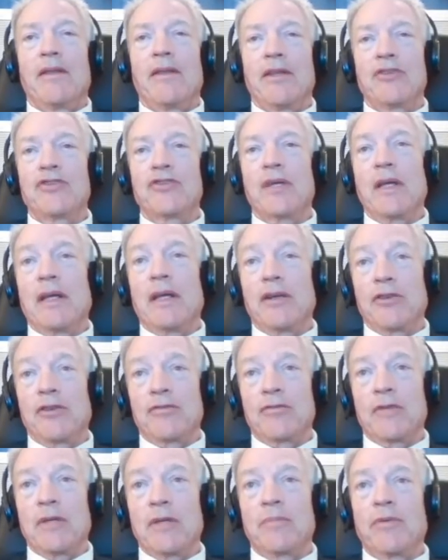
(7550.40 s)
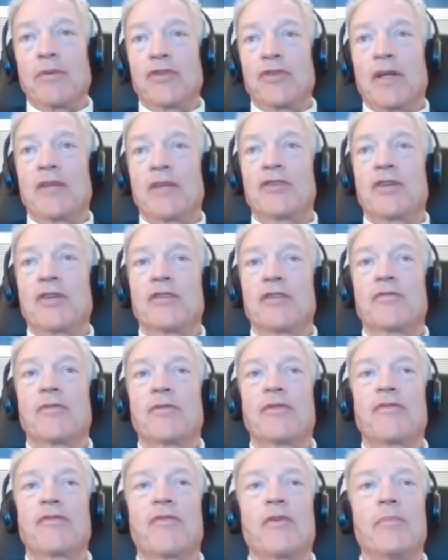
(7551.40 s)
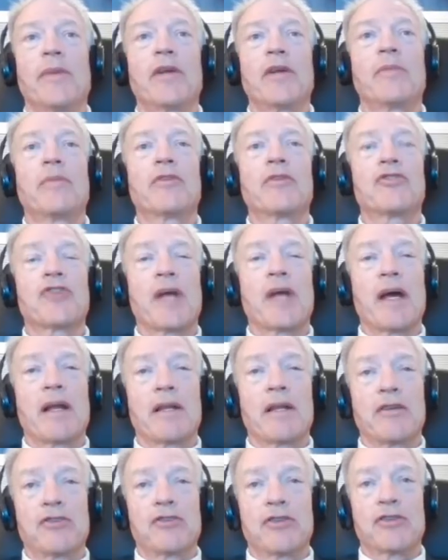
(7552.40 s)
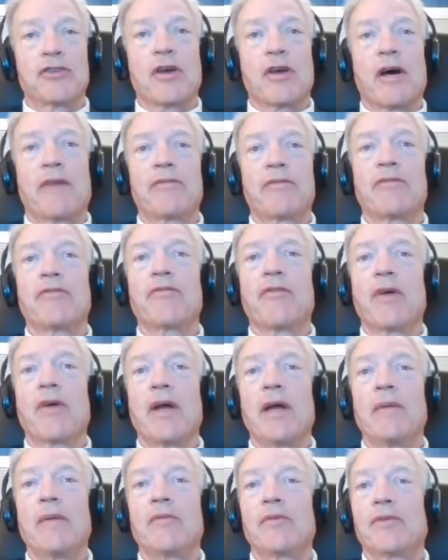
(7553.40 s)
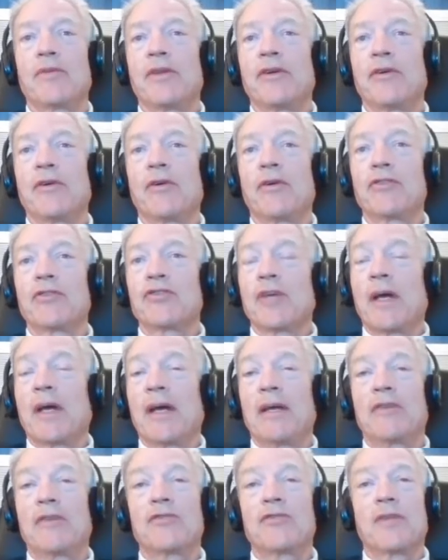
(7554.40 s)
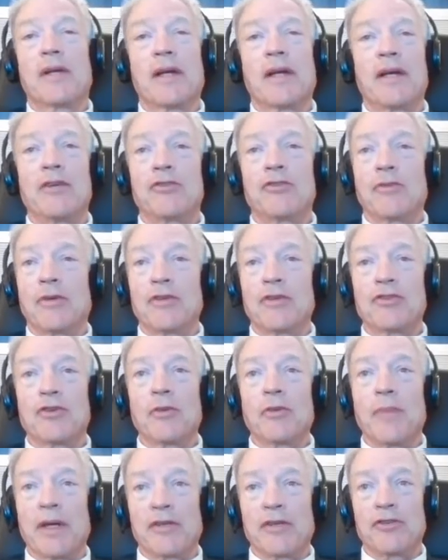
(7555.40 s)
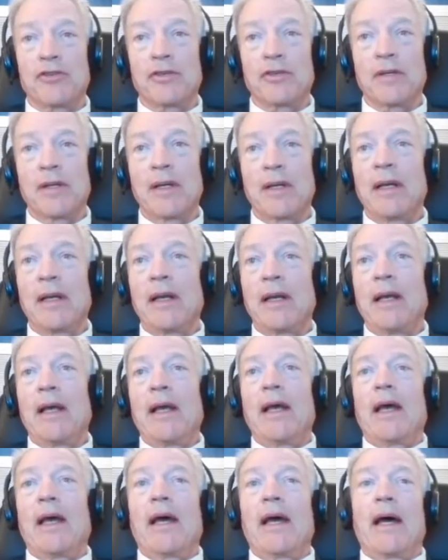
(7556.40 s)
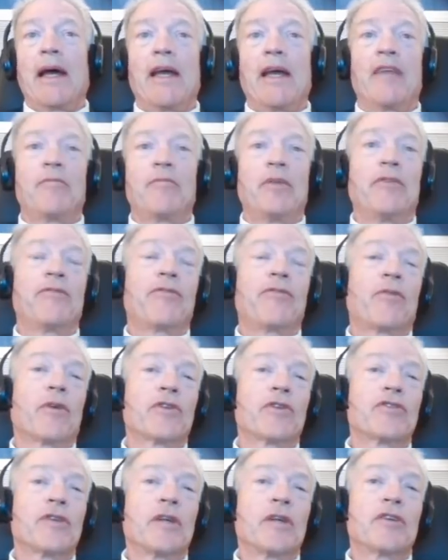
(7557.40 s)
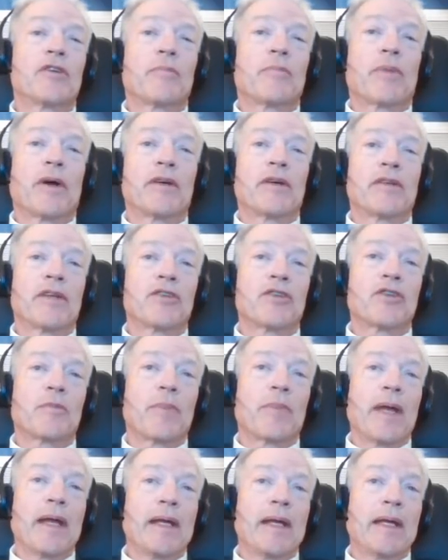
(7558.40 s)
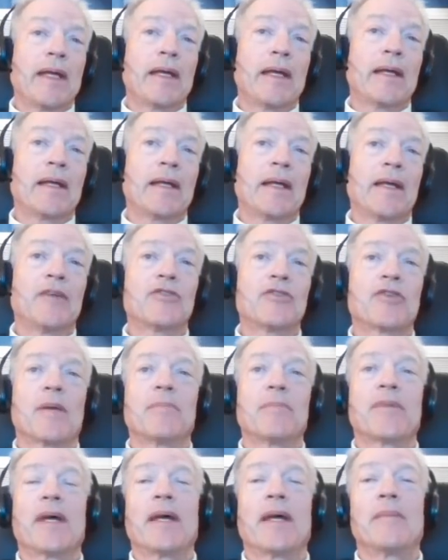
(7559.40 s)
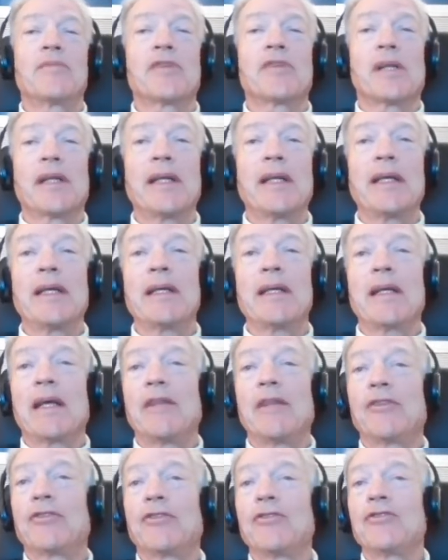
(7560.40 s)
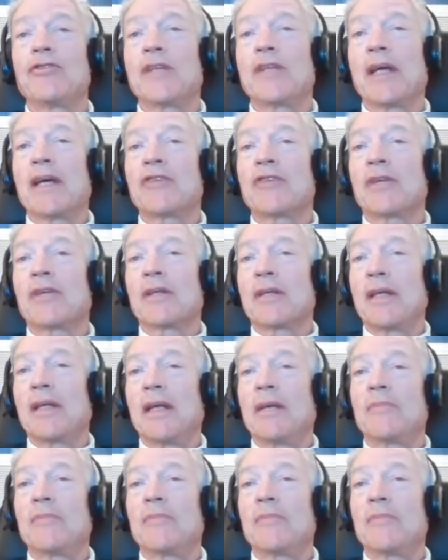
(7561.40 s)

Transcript: This industry presents us with formidable challenges, often framed within earth science, that I enjoy so much. I have been fortunate to participate in and sometimes lead enthusiastic